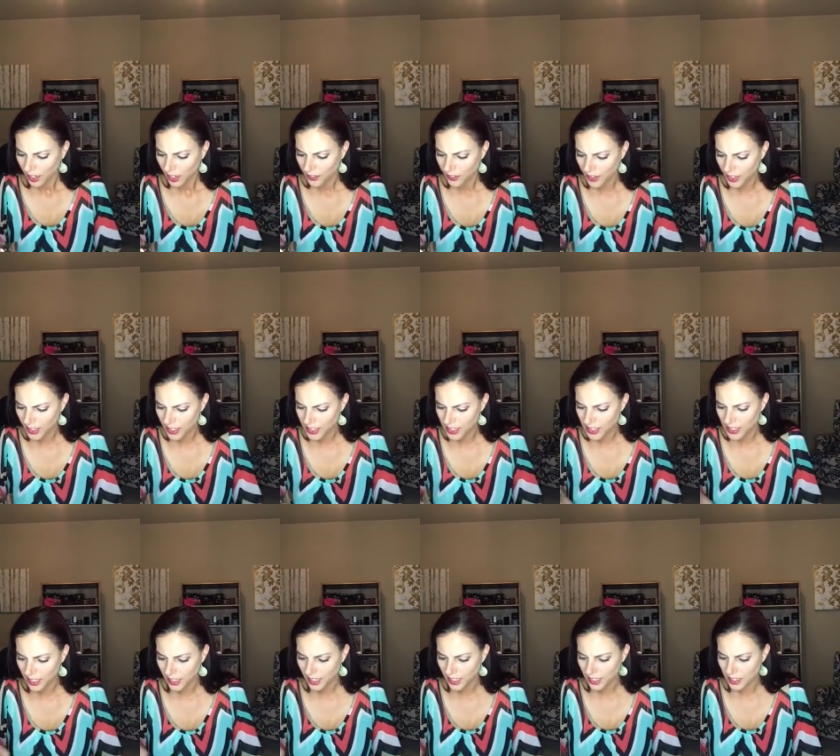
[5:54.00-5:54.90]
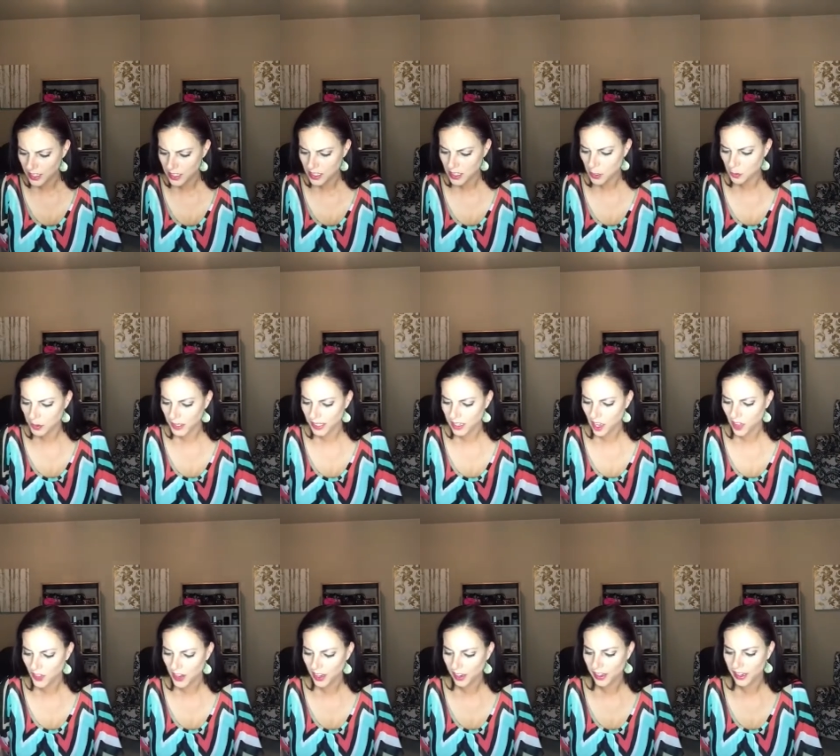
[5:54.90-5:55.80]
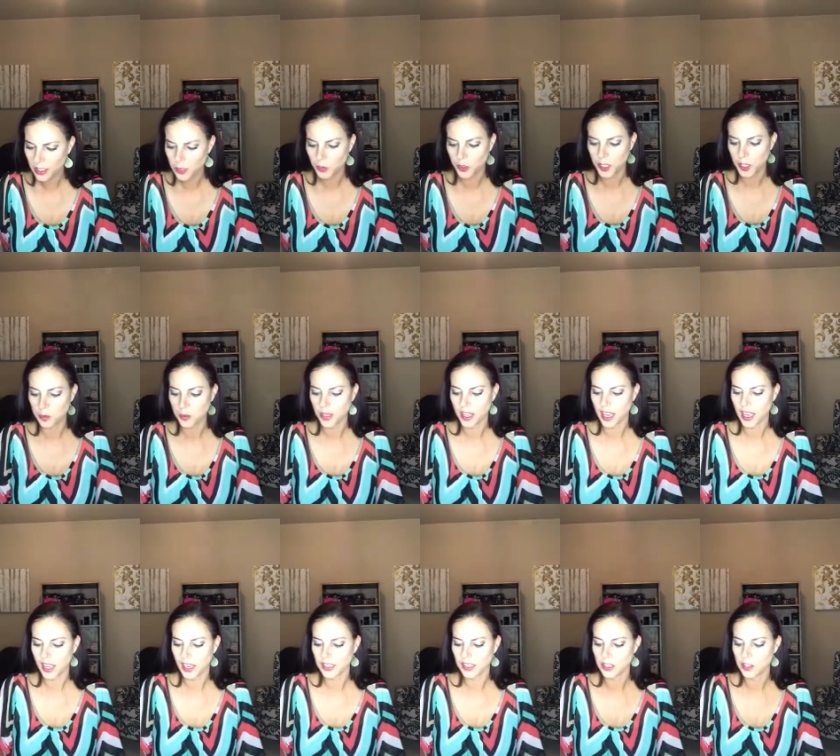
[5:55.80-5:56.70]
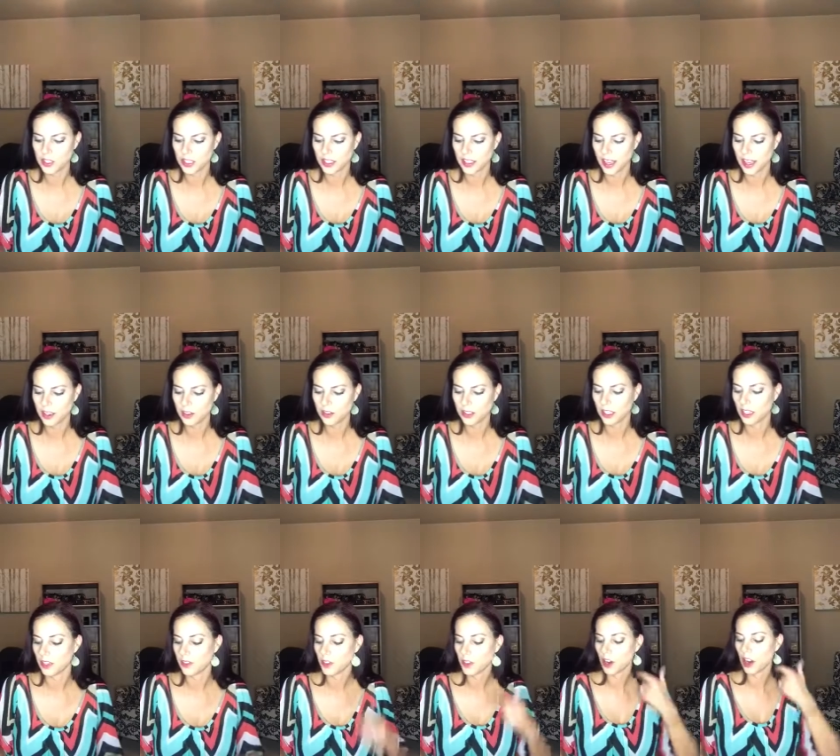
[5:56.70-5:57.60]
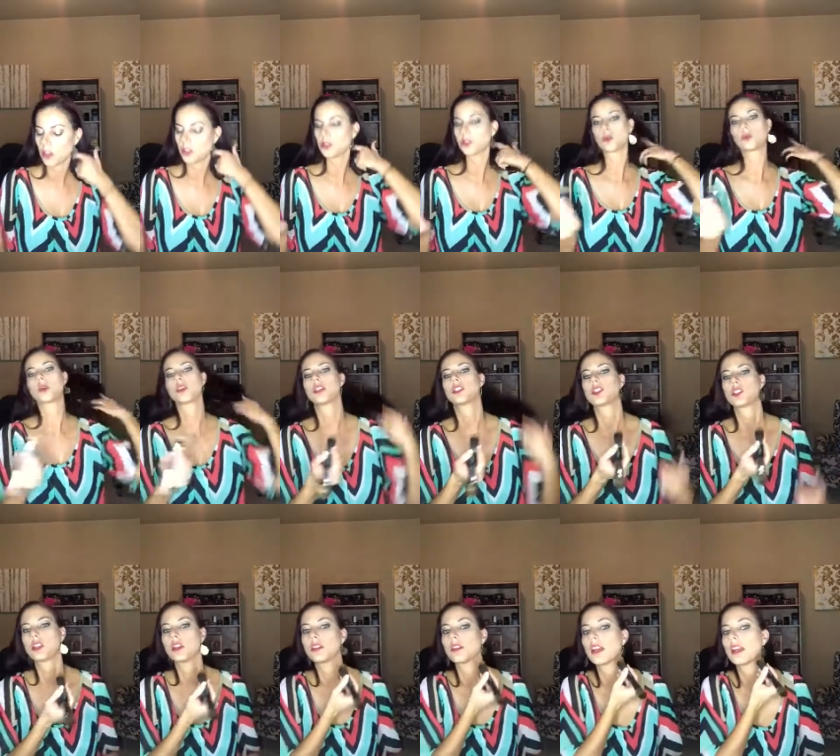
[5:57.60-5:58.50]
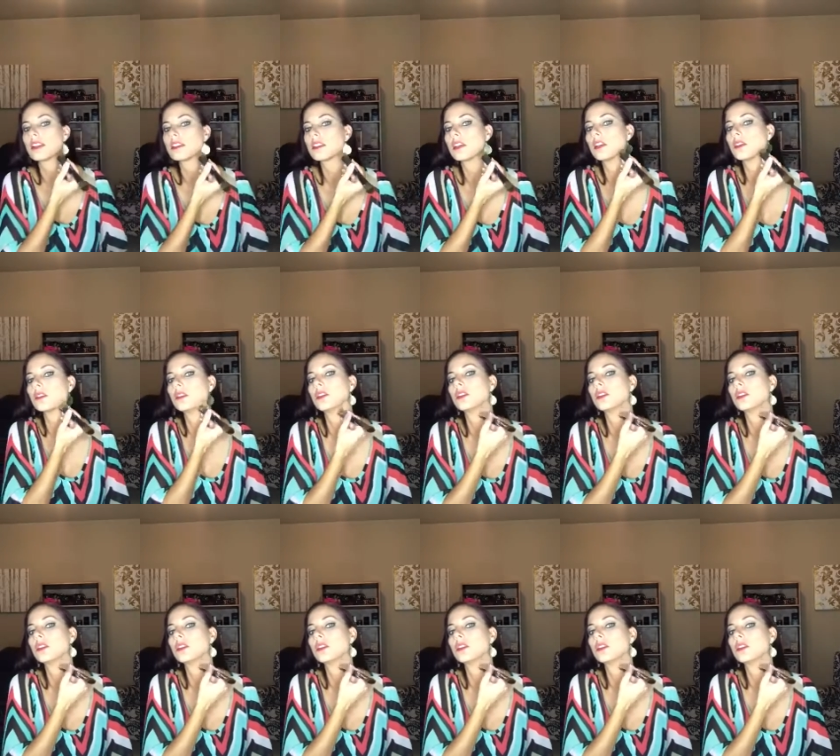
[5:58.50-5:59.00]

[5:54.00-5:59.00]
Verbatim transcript: And then it says to blend all the areas where you applied using the angled end of your contour brush. Okay, so